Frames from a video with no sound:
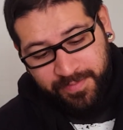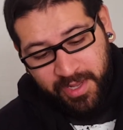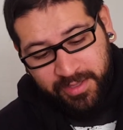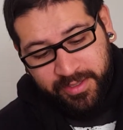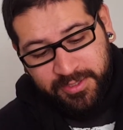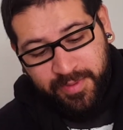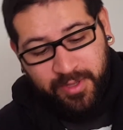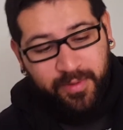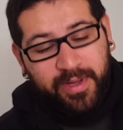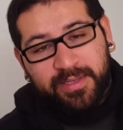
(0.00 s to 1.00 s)
And yes, by
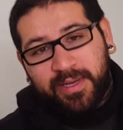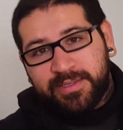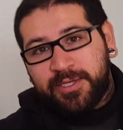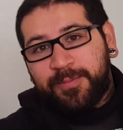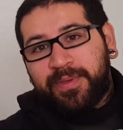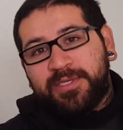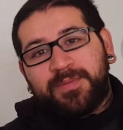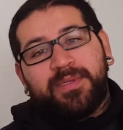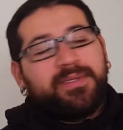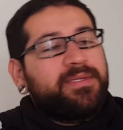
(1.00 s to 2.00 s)
the way, I sell
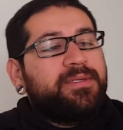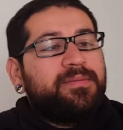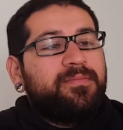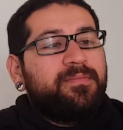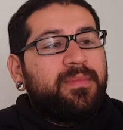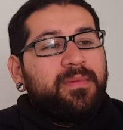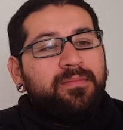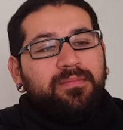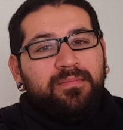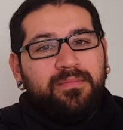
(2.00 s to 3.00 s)
PSPs. That's
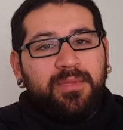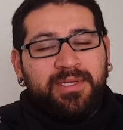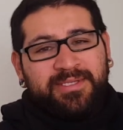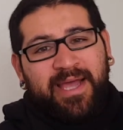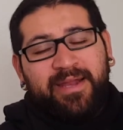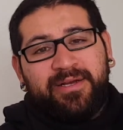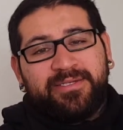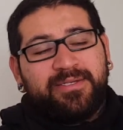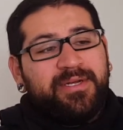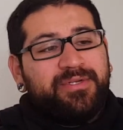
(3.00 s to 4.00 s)
a side
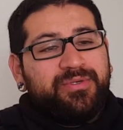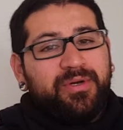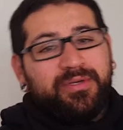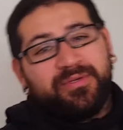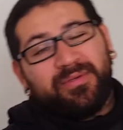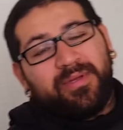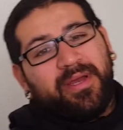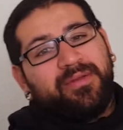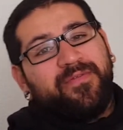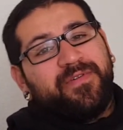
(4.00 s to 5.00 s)
hustle I do. Also,
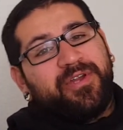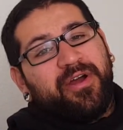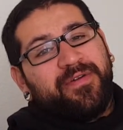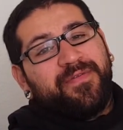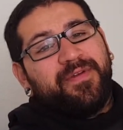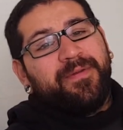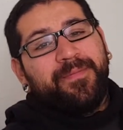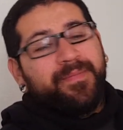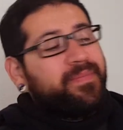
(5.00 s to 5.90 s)
I do photography.